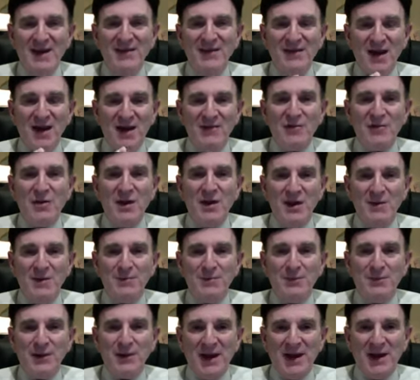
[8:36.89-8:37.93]
every
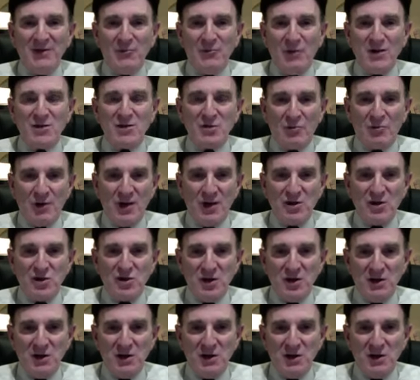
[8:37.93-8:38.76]
implant restoration